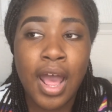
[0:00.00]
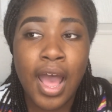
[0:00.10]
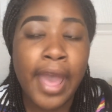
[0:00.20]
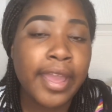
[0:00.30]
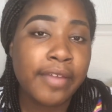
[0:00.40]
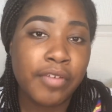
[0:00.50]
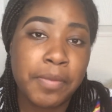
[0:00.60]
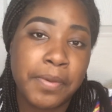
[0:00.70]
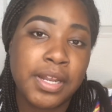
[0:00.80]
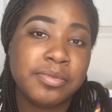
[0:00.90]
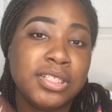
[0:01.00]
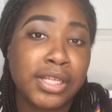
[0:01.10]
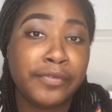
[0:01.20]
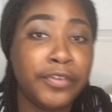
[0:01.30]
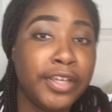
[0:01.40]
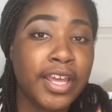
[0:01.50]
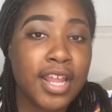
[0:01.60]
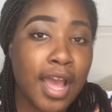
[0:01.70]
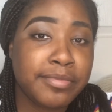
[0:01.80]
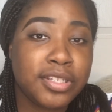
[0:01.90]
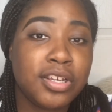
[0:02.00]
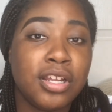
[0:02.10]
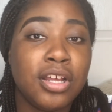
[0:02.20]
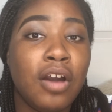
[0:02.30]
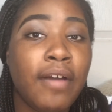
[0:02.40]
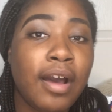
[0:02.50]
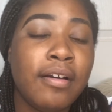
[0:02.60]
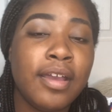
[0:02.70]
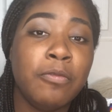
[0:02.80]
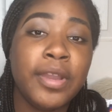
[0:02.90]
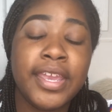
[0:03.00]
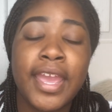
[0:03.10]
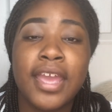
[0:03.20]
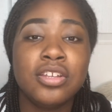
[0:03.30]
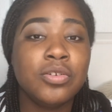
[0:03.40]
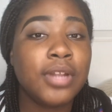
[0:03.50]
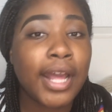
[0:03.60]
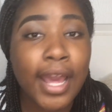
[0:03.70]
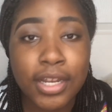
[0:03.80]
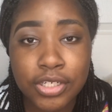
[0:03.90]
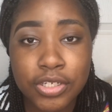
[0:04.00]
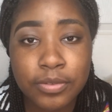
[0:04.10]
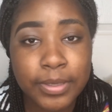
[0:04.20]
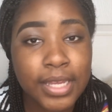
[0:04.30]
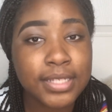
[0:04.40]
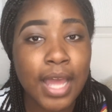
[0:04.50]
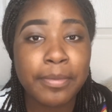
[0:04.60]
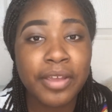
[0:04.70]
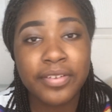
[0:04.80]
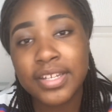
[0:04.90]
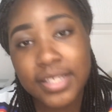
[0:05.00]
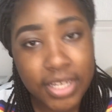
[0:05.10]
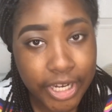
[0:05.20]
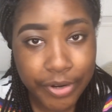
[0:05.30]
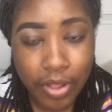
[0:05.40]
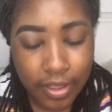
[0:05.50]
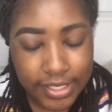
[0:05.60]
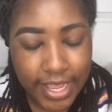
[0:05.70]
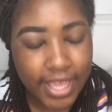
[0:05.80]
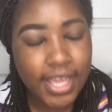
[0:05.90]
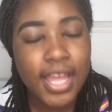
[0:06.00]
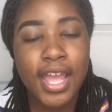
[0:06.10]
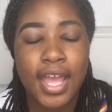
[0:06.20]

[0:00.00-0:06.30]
I give up and I'm just like, forget it. I'm just gonna go out and wing it and do what I gotta do, because I'm not gonna sit here all day.